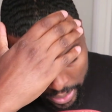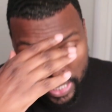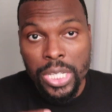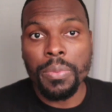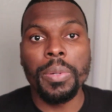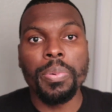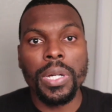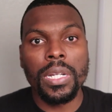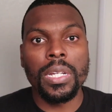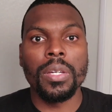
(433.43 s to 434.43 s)
I should be
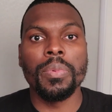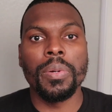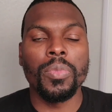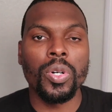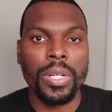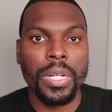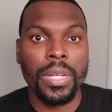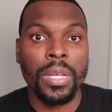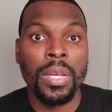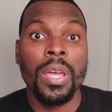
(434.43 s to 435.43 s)
putting a little bit more in
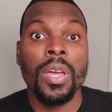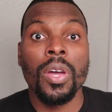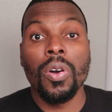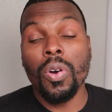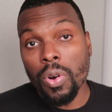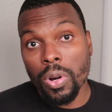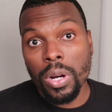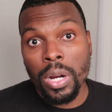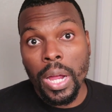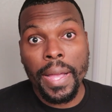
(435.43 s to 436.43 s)
it.
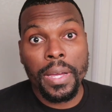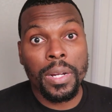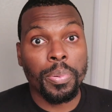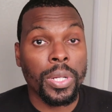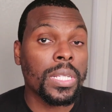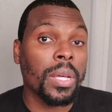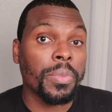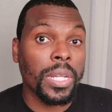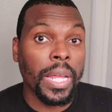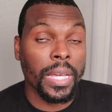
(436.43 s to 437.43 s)
Or I could have put
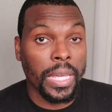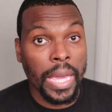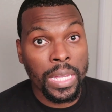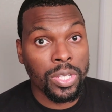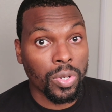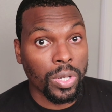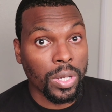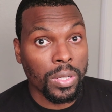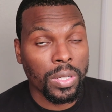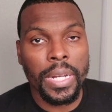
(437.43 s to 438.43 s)
something like a castor
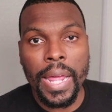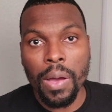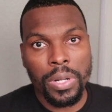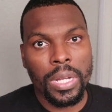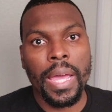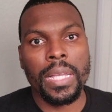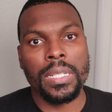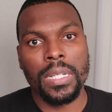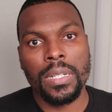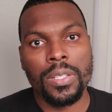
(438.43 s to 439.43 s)
oil and that would have
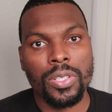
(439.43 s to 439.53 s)
lasted.